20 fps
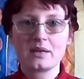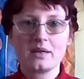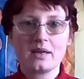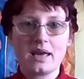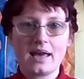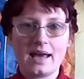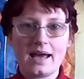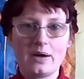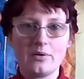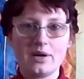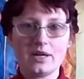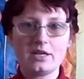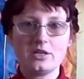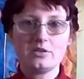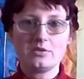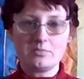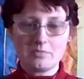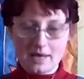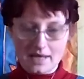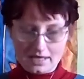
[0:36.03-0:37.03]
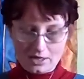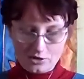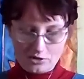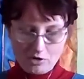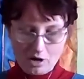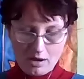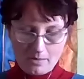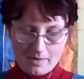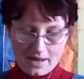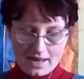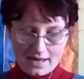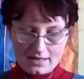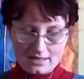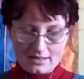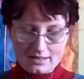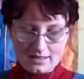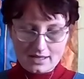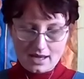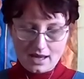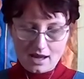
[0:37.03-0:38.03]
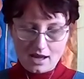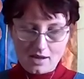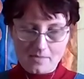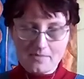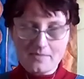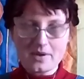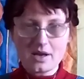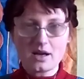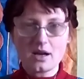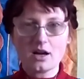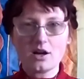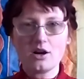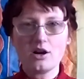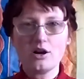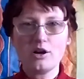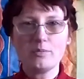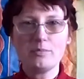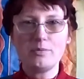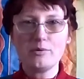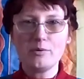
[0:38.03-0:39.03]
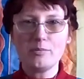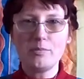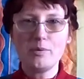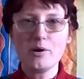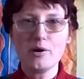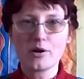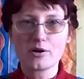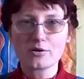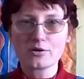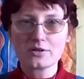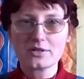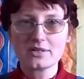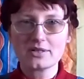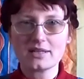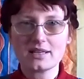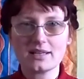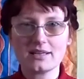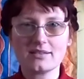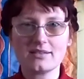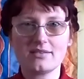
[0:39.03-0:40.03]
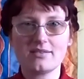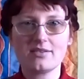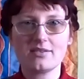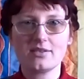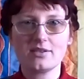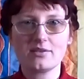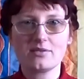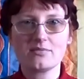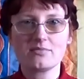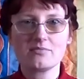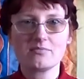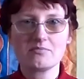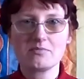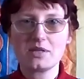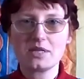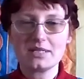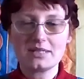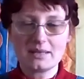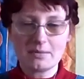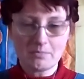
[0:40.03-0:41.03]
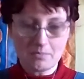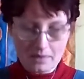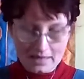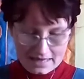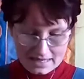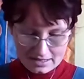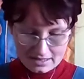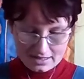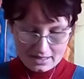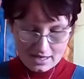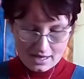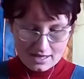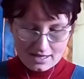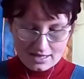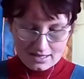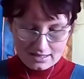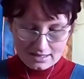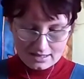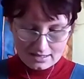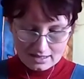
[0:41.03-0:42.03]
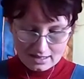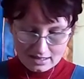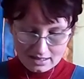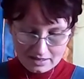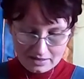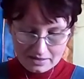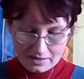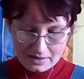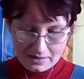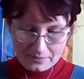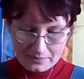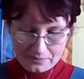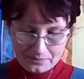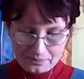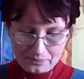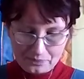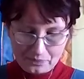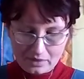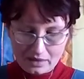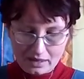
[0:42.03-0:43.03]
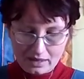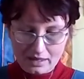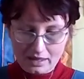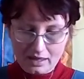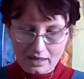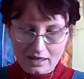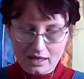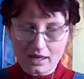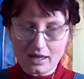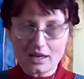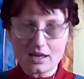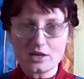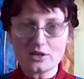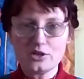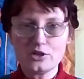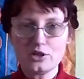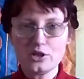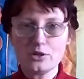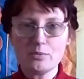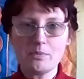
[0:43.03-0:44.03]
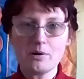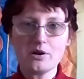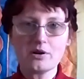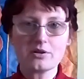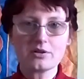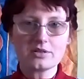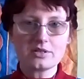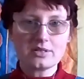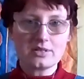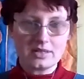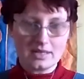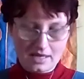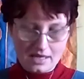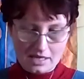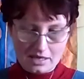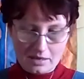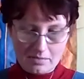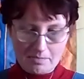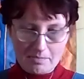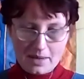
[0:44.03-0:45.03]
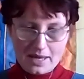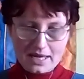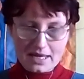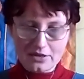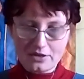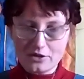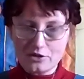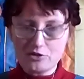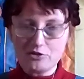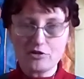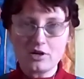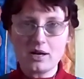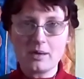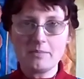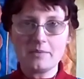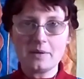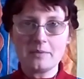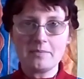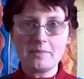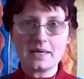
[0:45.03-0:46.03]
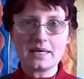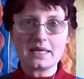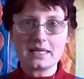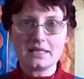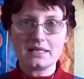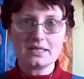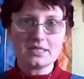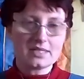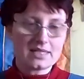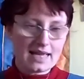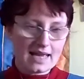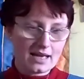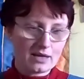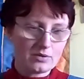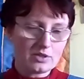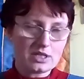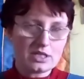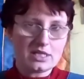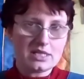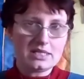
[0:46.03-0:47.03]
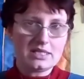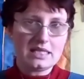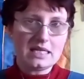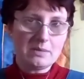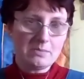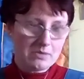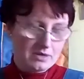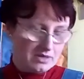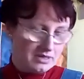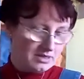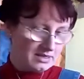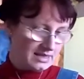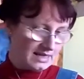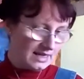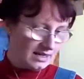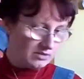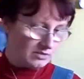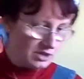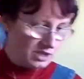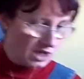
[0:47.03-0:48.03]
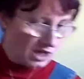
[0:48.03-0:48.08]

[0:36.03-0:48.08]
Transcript: how I could make a drum, and a cardboard box is the simplest. This is a shoebox. The bigger the drum, the bigger the sound and the deeper the sound.